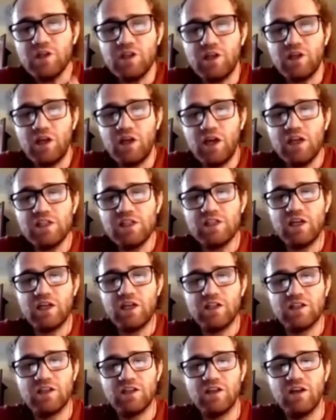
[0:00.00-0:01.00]
the case
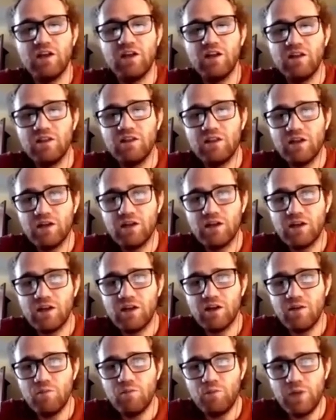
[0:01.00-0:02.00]
that
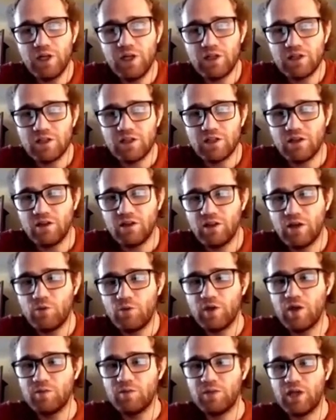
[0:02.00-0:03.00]
the bit that
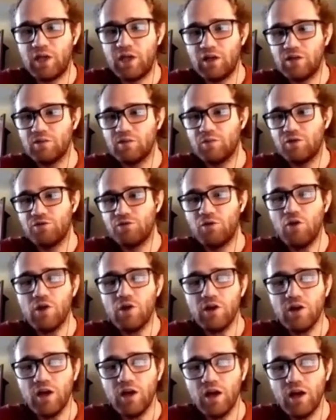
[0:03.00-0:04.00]
we obtained
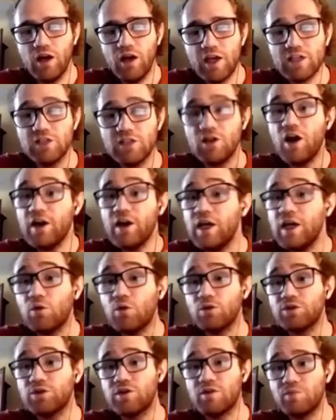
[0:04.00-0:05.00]
before is not
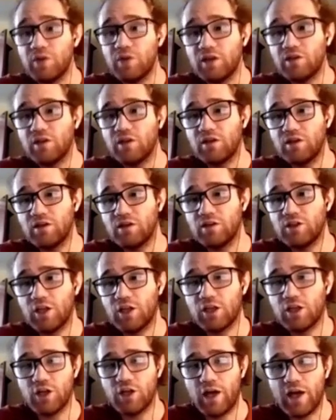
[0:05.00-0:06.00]
equal to the bit that the
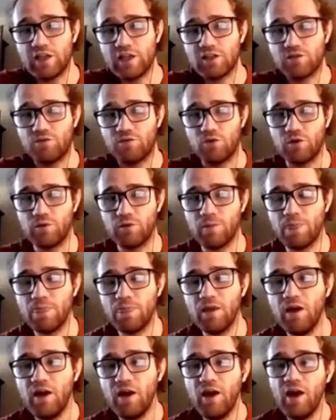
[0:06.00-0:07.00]
challenger asked for.
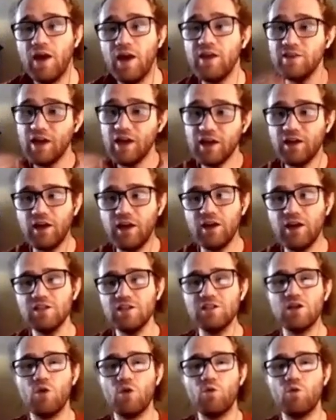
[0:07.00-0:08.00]
In that
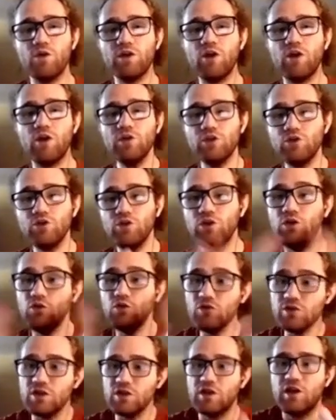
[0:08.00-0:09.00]
case, we're going to
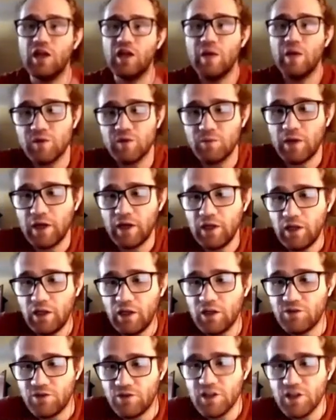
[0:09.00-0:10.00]
use the collapse
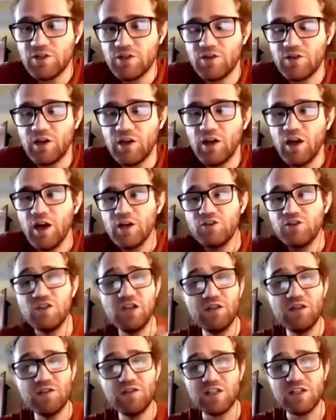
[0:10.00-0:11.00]
binding adversary to
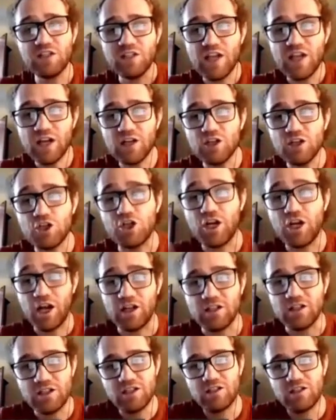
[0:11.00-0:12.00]
give us a second
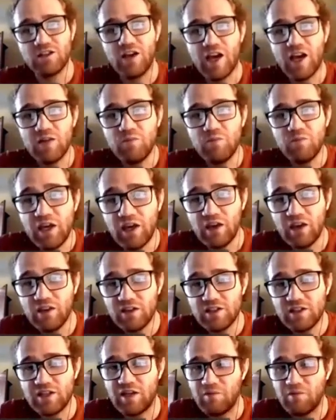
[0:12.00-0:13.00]
chance at making the
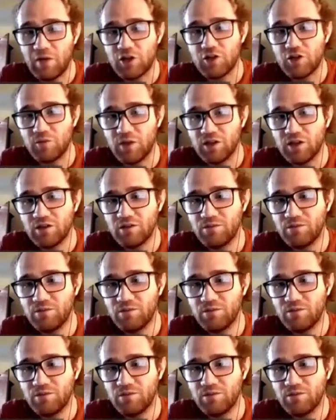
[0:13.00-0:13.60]
same measurement.